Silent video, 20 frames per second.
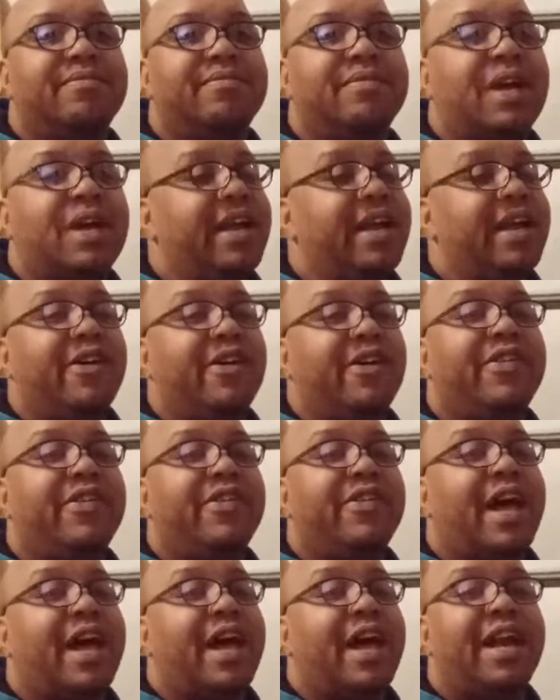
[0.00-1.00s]
I know you
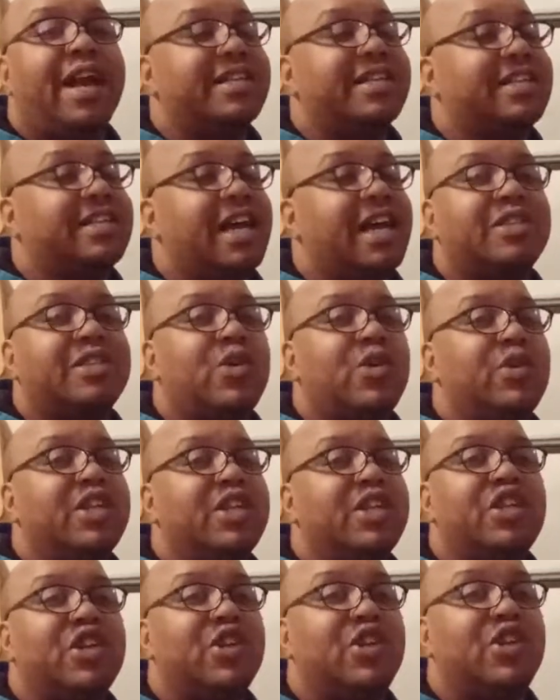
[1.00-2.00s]
got it because I told
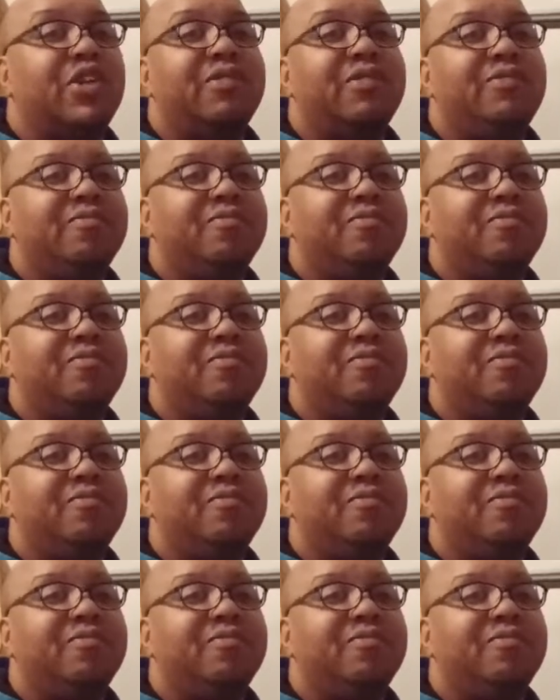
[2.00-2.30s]
it to you.